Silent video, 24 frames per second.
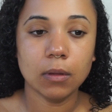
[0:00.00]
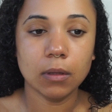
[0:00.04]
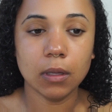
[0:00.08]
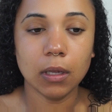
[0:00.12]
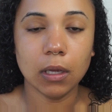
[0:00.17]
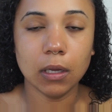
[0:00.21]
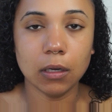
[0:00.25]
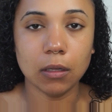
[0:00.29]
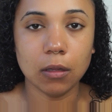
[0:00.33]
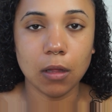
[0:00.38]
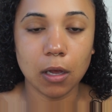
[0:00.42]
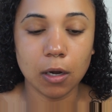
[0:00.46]

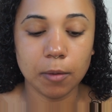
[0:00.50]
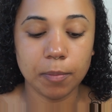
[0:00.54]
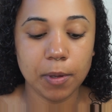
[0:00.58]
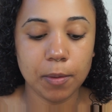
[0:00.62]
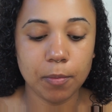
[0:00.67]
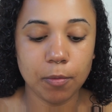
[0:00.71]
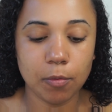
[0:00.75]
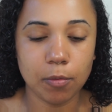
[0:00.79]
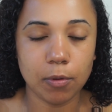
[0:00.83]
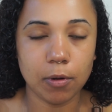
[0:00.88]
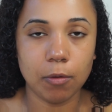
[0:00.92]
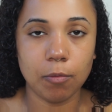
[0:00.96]
And a lot of
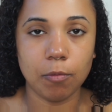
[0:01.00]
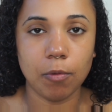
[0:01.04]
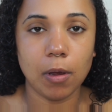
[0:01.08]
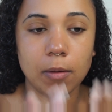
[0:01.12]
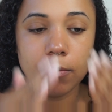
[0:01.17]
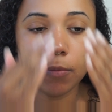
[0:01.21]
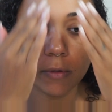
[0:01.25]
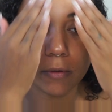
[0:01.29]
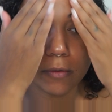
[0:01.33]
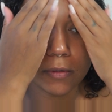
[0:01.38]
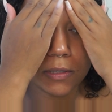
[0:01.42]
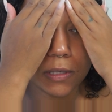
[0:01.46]
people wanna rub
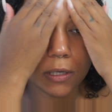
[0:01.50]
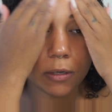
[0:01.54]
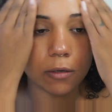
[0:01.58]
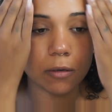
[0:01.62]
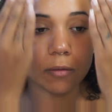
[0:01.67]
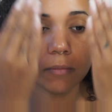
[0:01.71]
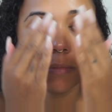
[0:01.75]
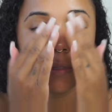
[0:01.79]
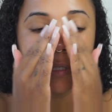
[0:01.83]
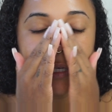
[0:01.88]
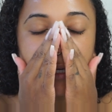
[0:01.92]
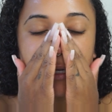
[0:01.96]
their
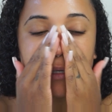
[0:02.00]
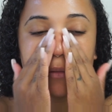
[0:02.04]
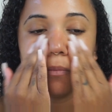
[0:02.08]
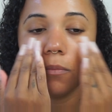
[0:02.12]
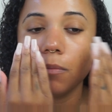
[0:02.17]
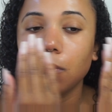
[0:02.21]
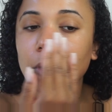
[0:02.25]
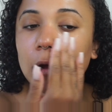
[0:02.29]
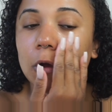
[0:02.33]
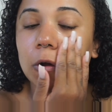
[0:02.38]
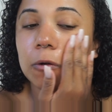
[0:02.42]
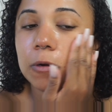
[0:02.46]
serums in,
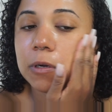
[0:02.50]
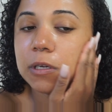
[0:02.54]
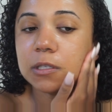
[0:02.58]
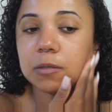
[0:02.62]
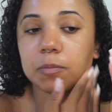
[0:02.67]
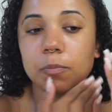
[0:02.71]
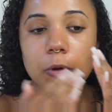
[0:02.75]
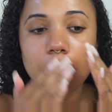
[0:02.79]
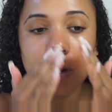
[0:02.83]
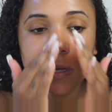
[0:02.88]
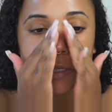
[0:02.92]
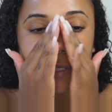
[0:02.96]
always
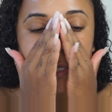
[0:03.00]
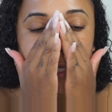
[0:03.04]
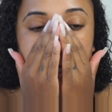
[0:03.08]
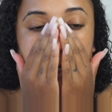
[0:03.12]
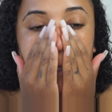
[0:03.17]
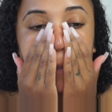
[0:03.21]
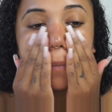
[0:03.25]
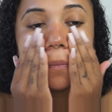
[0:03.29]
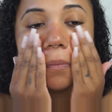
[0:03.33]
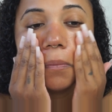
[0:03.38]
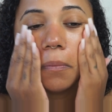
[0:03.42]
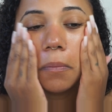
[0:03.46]
press
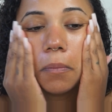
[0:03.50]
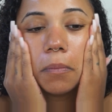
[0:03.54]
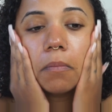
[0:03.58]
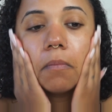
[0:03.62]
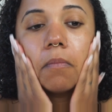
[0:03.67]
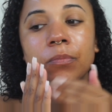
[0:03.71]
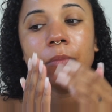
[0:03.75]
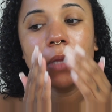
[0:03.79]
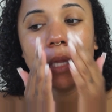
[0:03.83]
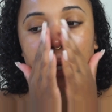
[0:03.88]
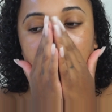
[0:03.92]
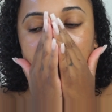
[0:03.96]
it.
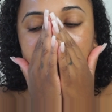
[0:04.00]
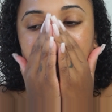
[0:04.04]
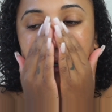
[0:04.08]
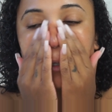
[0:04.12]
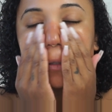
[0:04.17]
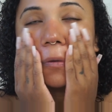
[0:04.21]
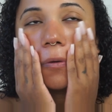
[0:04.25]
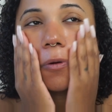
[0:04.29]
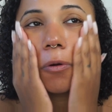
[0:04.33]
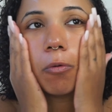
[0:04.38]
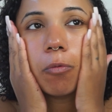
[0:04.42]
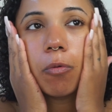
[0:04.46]
Like you can
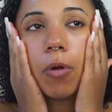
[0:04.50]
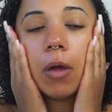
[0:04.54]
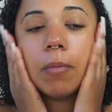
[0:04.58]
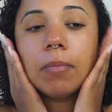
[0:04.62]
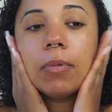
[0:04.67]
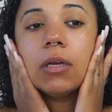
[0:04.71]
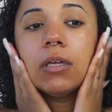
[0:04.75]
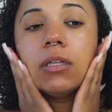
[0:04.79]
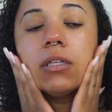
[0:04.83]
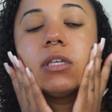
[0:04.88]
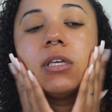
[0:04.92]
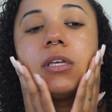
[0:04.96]
rub
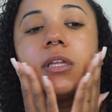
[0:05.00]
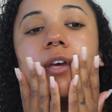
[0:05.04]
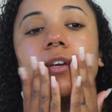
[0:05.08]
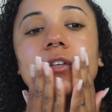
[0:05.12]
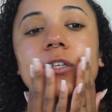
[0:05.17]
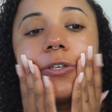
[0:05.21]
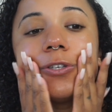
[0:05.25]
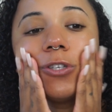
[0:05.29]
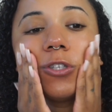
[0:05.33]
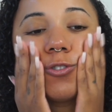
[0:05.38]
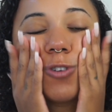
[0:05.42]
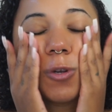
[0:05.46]
it to like
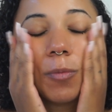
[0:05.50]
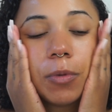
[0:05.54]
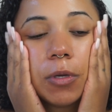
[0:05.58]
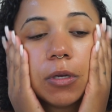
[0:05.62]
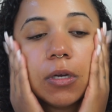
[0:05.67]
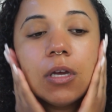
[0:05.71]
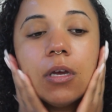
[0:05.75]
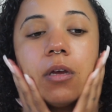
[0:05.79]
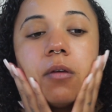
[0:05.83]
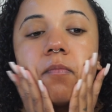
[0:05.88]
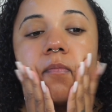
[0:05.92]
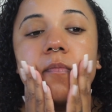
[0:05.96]
distribute
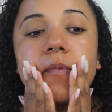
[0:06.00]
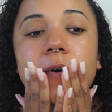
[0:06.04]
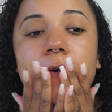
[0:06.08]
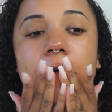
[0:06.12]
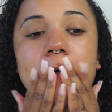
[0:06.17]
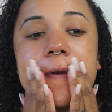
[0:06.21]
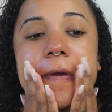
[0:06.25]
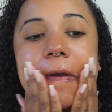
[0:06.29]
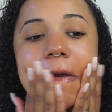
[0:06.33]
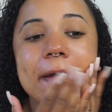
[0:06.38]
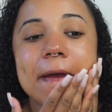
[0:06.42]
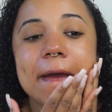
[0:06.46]
it,
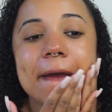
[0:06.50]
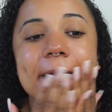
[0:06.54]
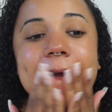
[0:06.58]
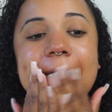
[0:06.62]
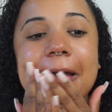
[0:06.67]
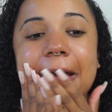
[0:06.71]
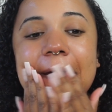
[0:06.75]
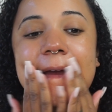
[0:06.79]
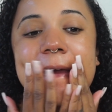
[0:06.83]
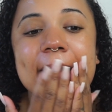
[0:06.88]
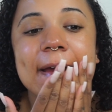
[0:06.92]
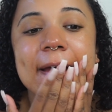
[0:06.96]
but
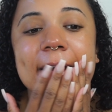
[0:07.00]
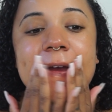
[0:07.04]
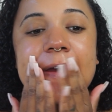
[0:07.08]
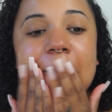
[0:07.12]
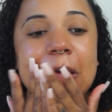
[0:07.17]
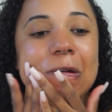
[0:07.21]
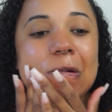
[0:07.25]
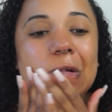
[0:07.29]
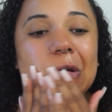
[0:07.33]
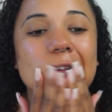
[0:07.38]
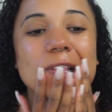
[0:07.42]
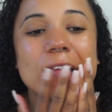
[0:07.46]

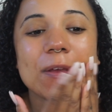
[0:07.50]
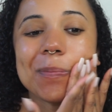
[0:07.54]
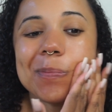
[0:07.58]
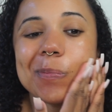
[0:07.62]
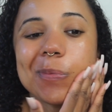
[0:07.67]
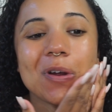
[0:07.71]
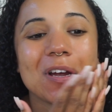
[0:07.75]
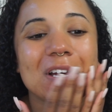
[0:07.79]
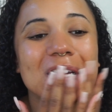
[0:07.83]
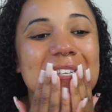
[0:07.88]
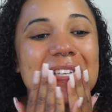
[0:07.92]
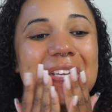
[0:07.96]
really
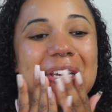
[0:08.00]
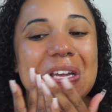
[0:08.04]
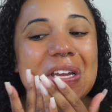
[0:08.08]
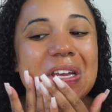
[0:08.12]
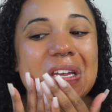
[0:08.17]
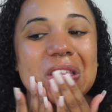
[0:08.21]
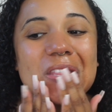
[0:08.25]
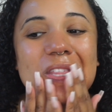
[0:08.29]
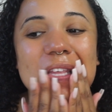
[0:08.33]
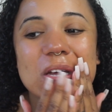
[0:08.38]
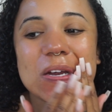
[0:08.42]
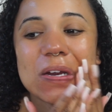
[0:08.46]
press it
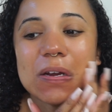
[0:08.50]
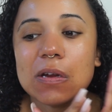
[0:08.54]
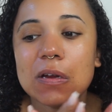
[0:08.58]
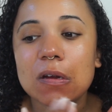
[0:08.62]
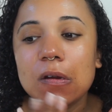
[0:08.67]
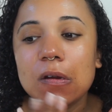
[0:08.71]
in there.